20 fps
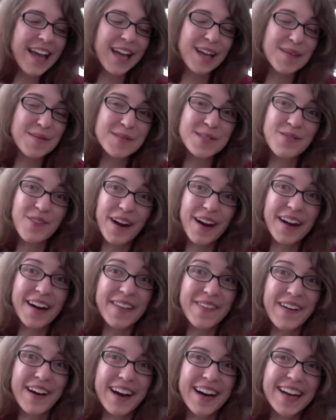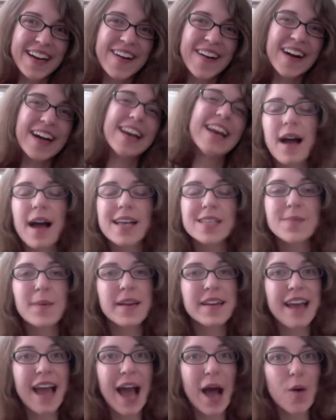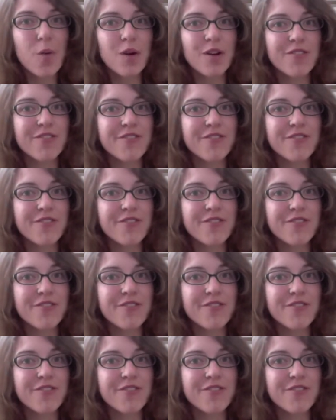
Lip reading: It was very, very good. I spent an hour